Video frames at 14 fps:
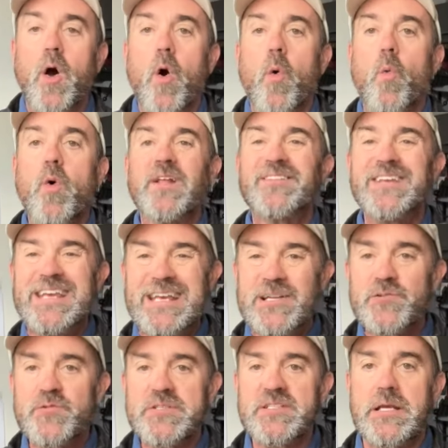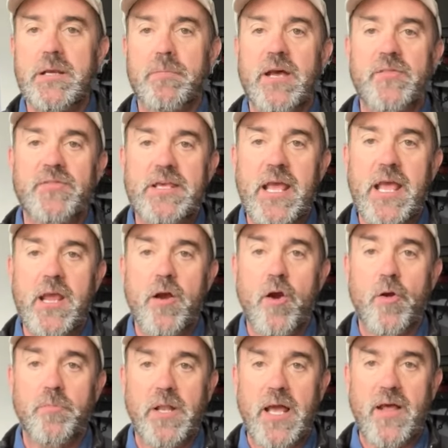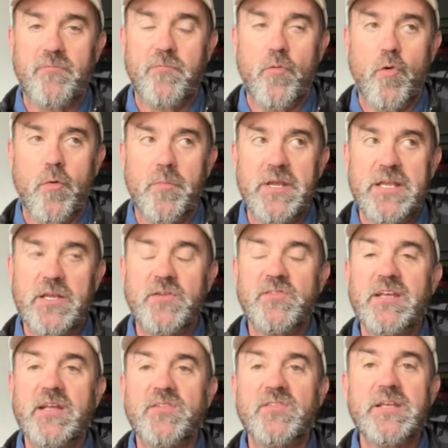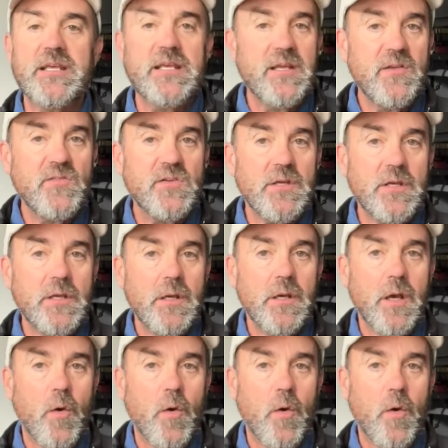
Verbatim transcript: What's interesting about the A R platform is it's easy,